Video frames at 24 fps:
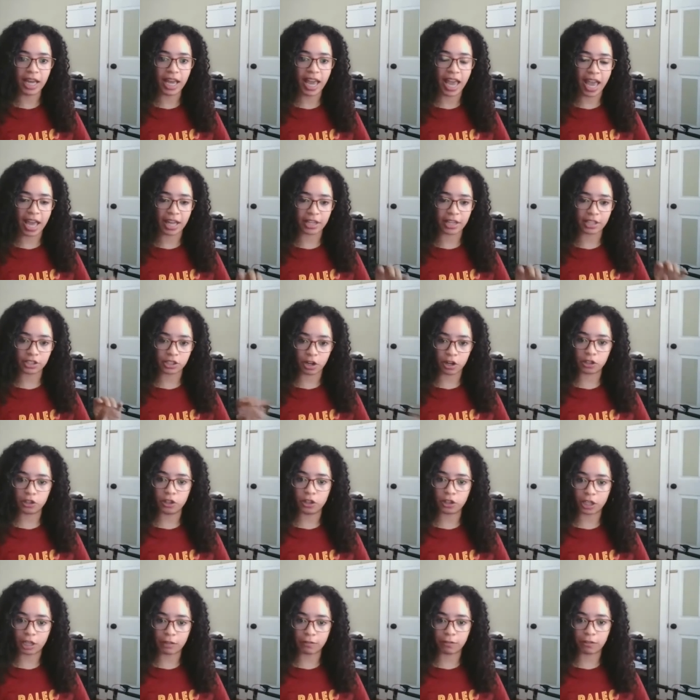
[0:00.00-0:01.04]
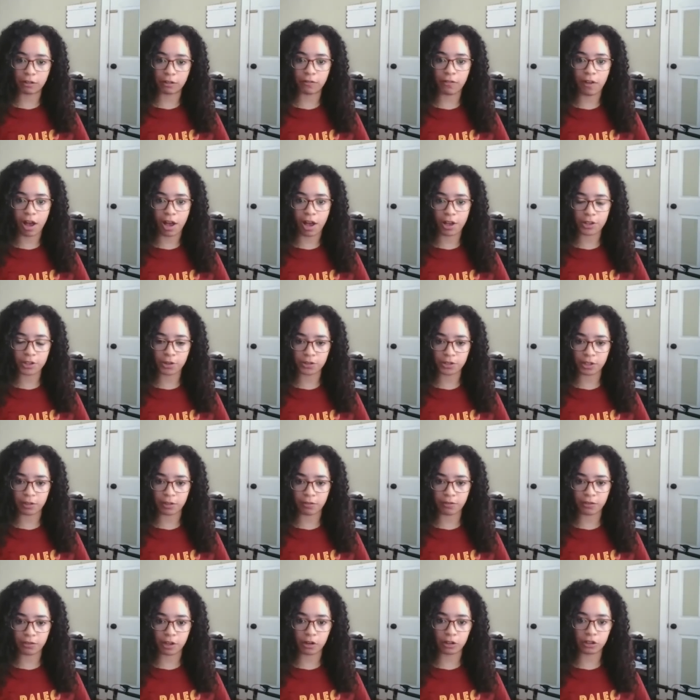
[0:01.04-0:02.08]
and start looking for fossils.
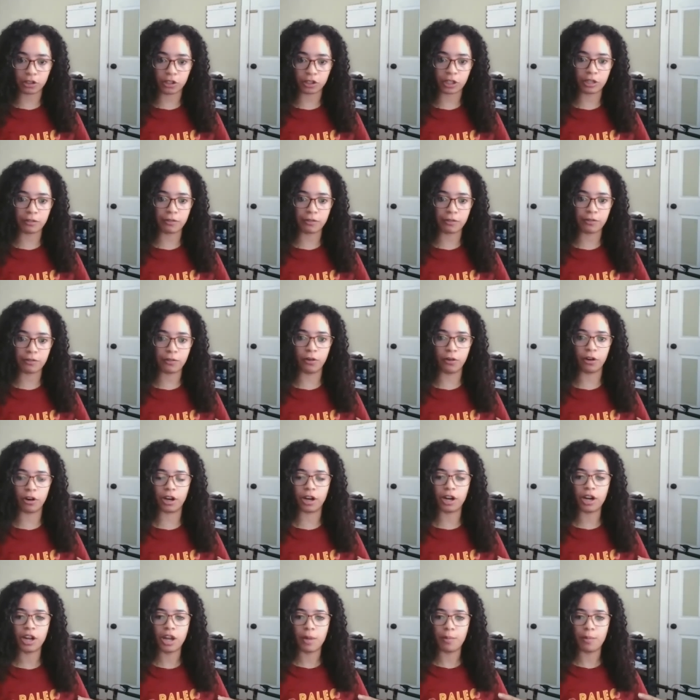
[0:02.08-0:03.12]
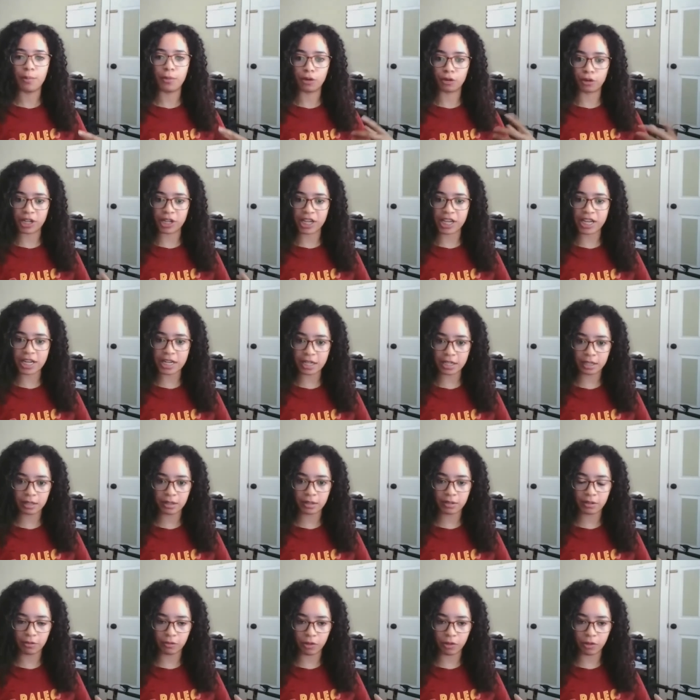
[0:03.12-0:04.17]
If they're looking for
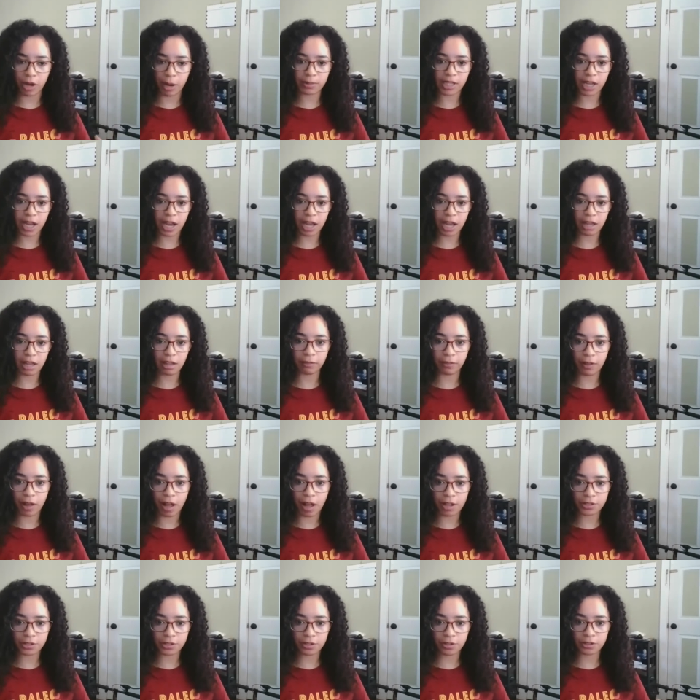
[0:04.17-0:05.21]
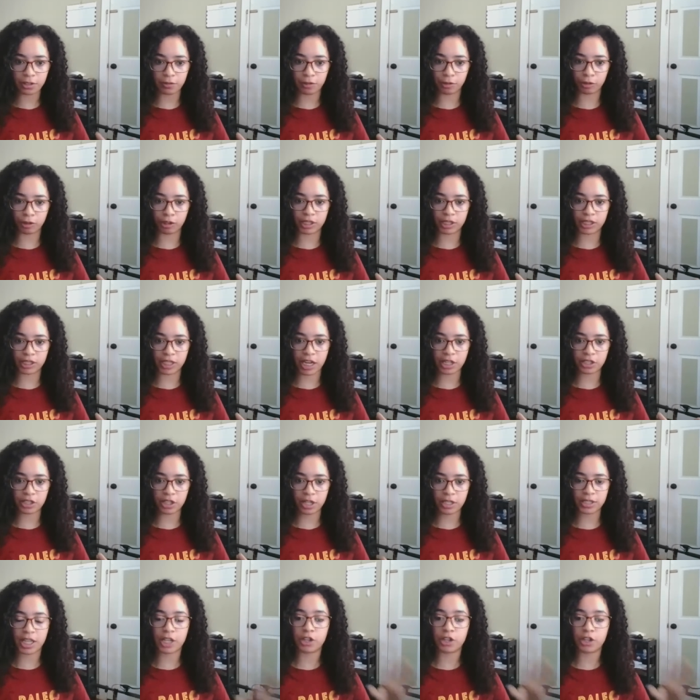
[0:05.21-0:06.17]
marine reptile fossils of the Cretaceous,